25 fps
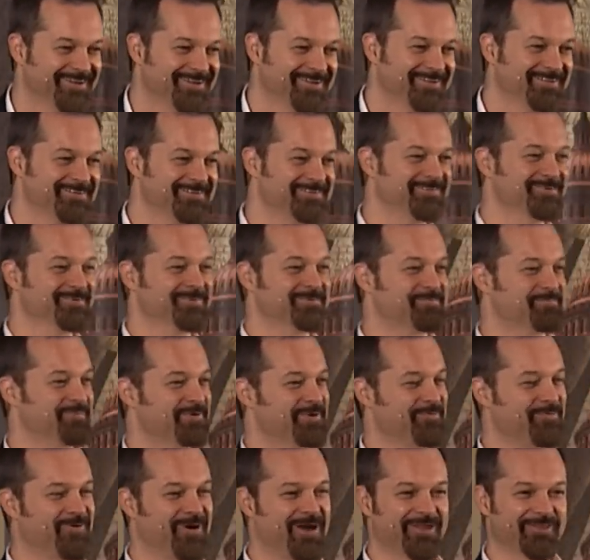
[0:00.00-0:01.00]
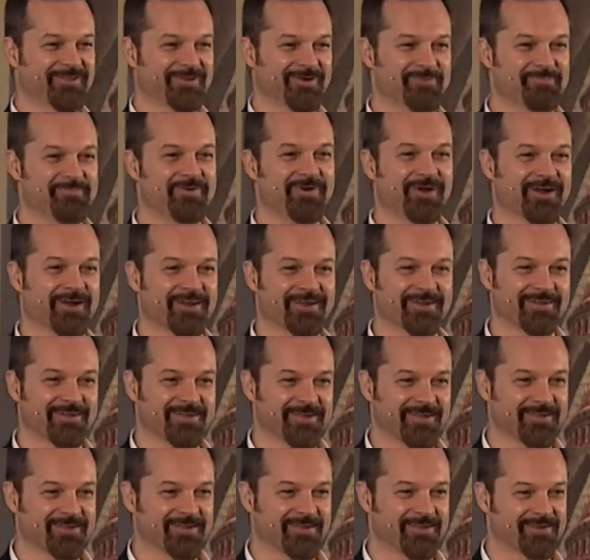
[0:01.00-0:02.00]
And Jude's a pretty wild little book,
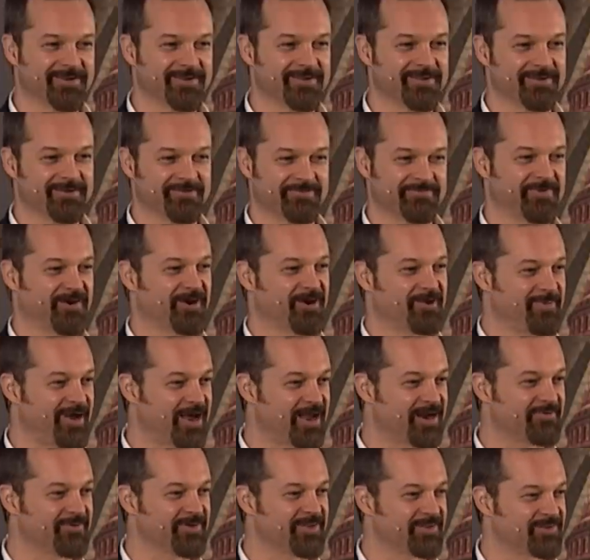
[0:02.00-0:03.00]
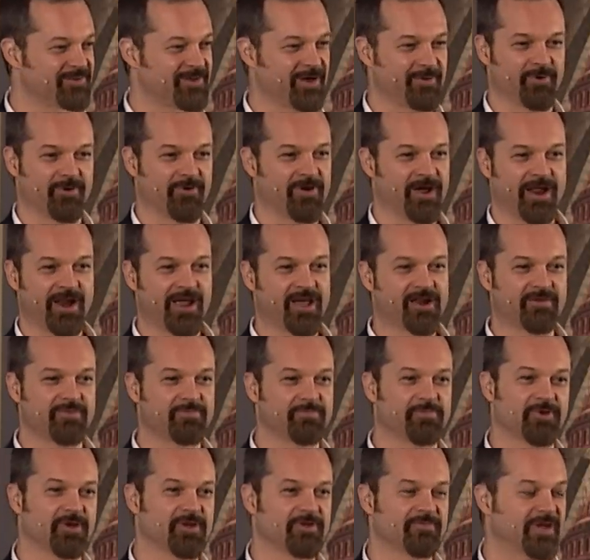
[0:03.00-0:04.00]
and, and a fair amount of it's coming right out of the
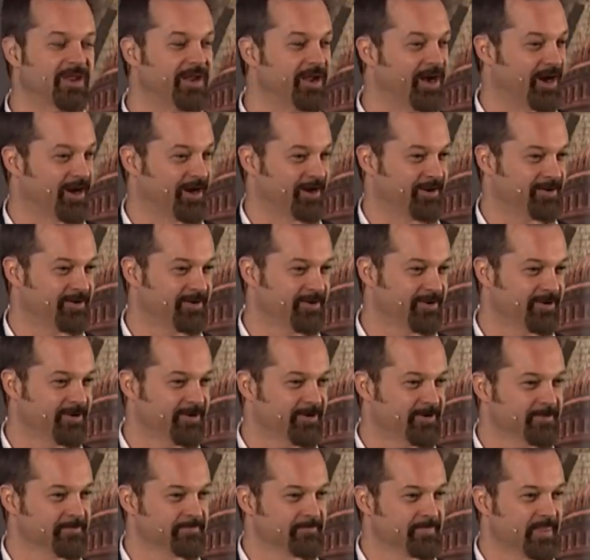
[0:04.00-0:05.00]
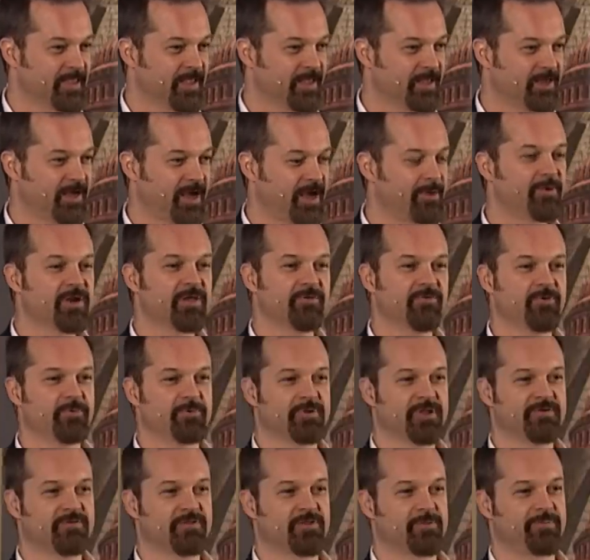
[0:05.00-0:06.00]
Book of Enoch. And how many of you
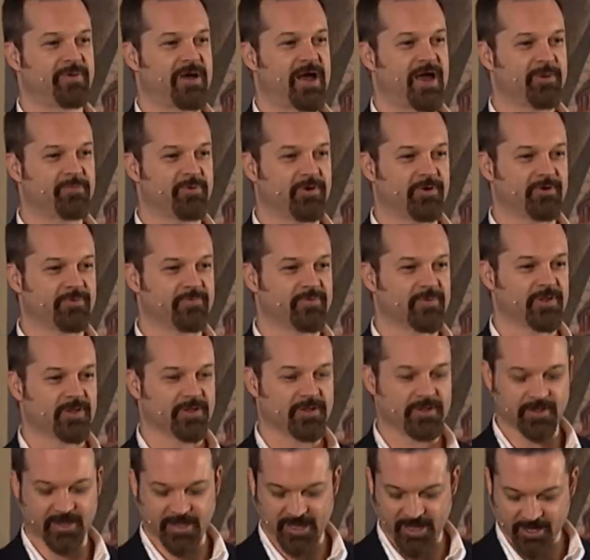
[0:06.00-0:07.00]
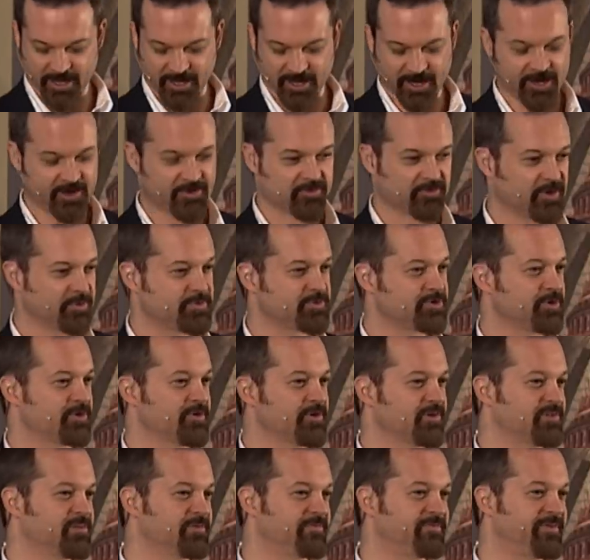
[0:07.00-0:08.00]
believe that the Bible, the, the canonized scripture,
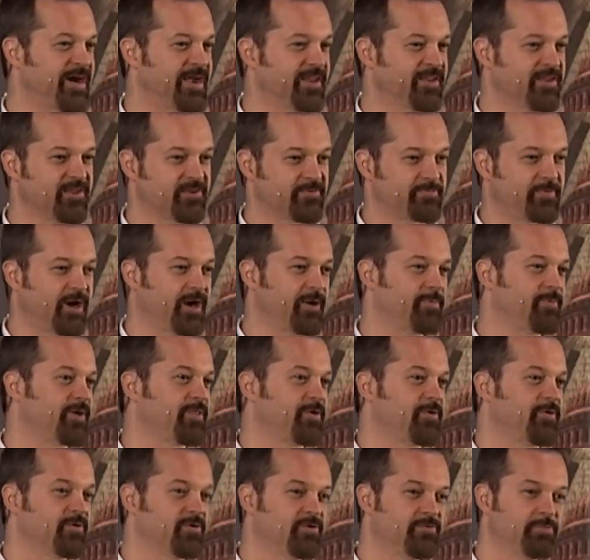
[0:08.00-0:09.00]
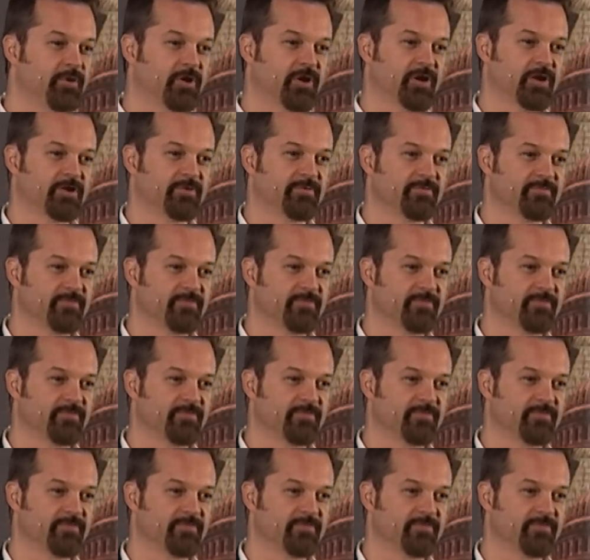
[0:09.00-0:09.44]
is divinely inspired by the Holy Spirit?